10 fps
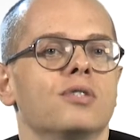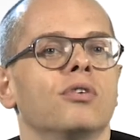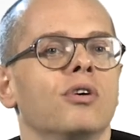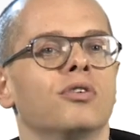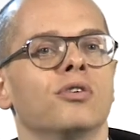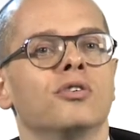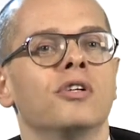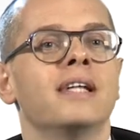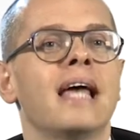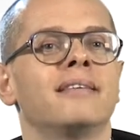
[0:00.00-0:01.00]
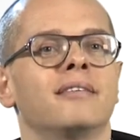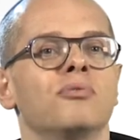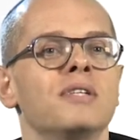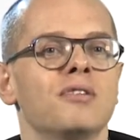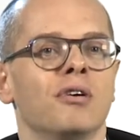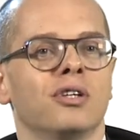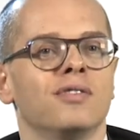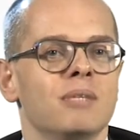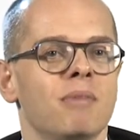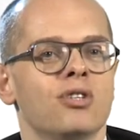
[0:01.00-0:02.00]
So the net result
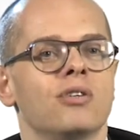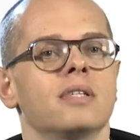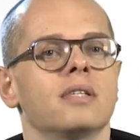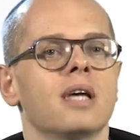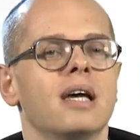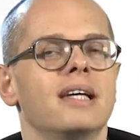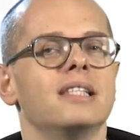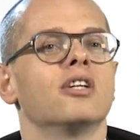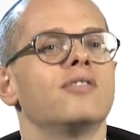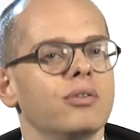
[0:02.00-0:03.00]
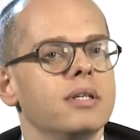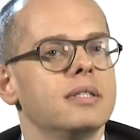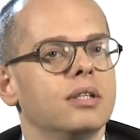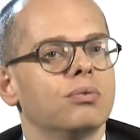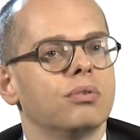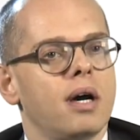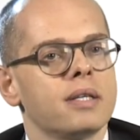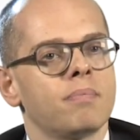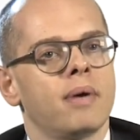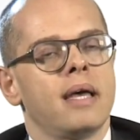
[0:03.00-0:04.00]
of these measures is not very easy to
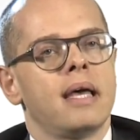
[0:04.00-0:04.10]
grasp.